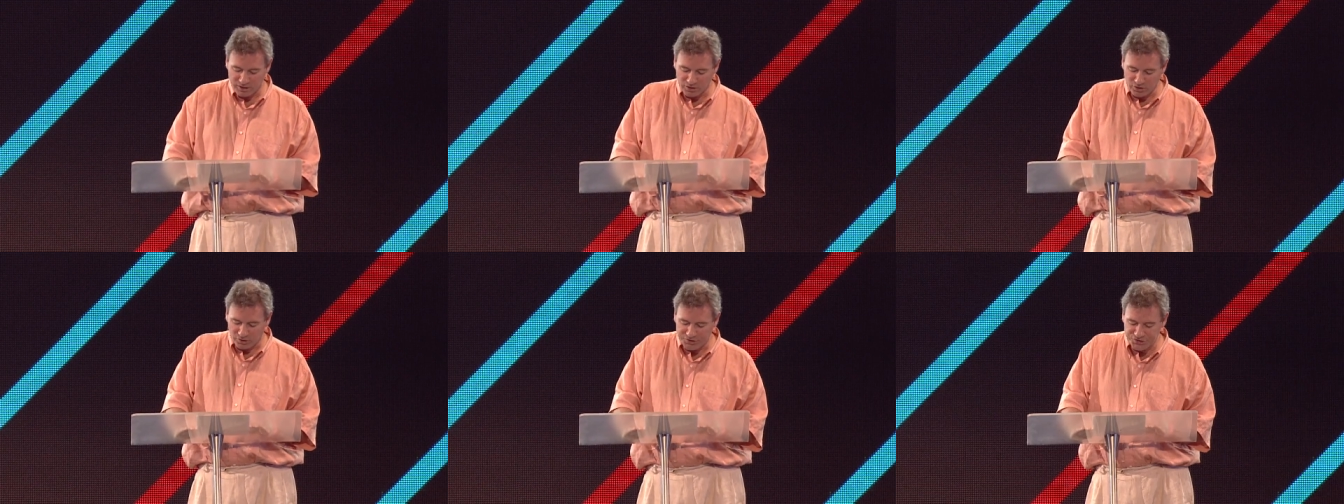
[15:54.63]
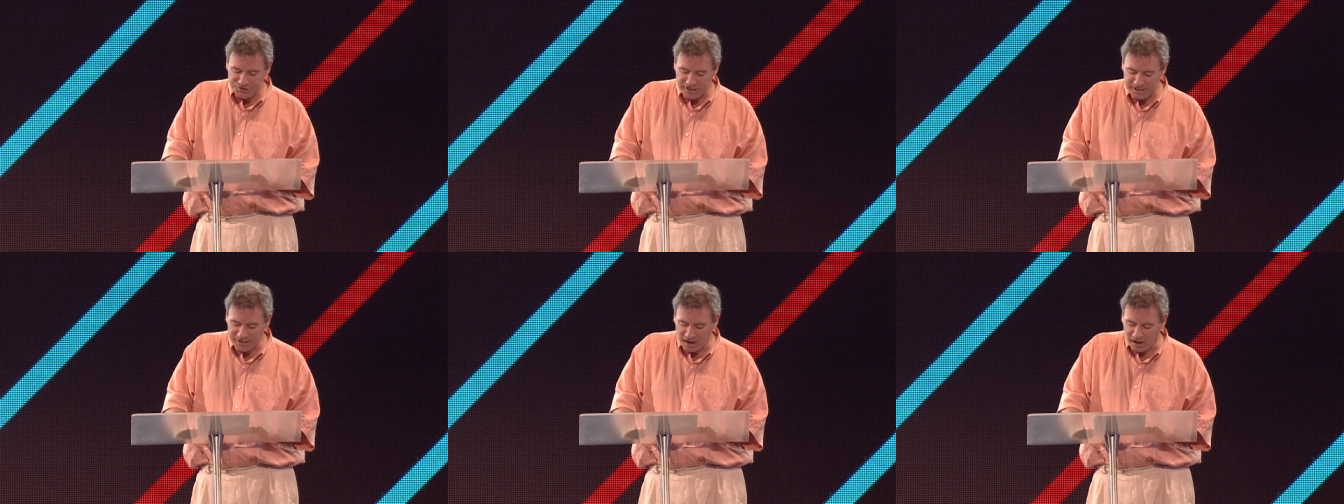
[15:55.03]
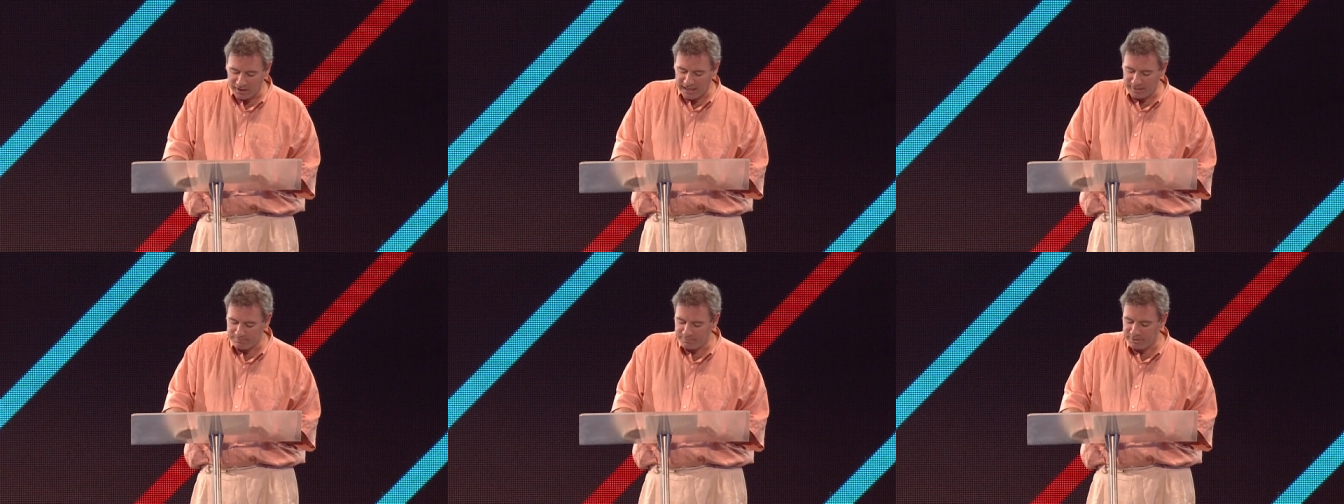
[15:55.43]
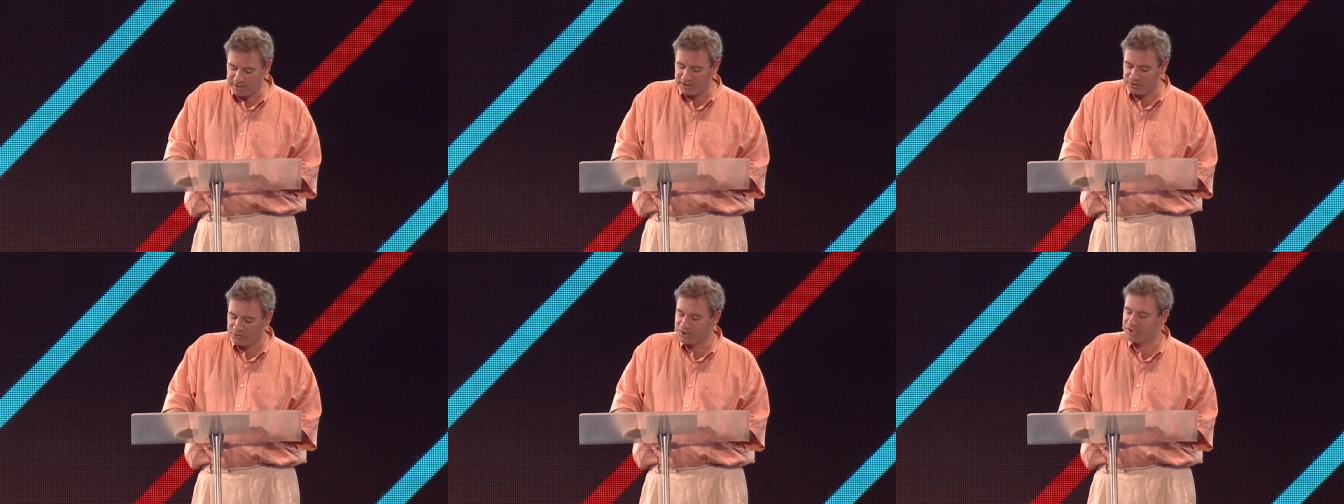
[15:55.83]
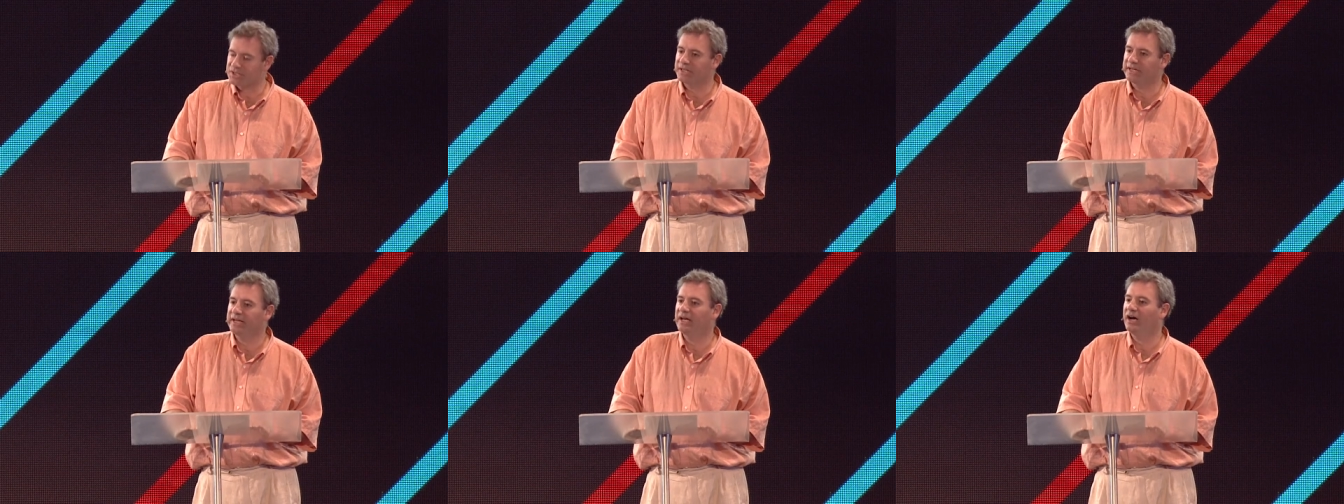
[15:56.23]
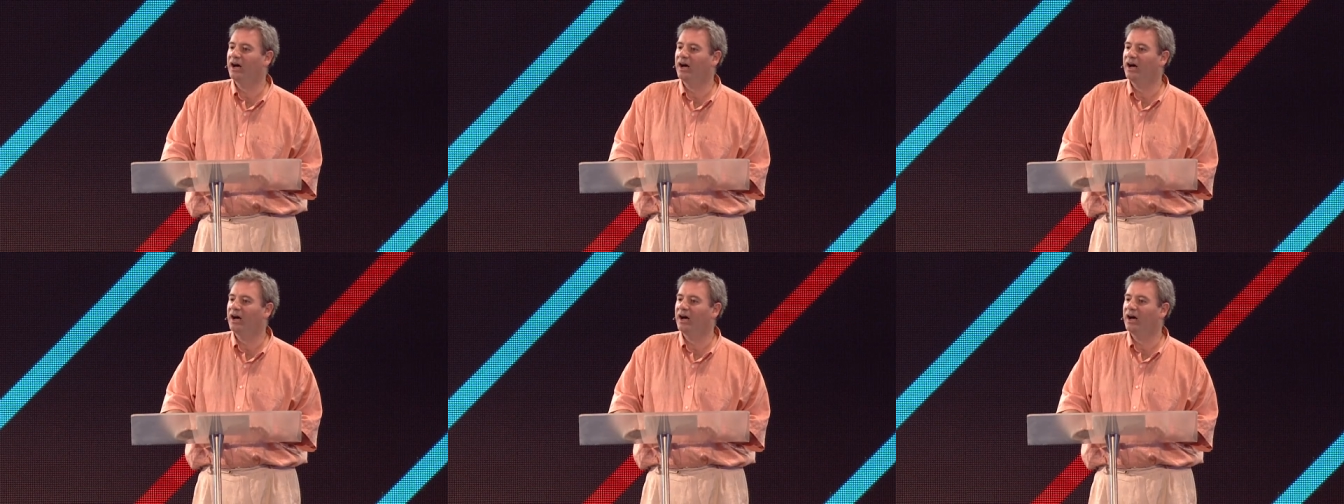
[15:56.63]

God said unambiguously,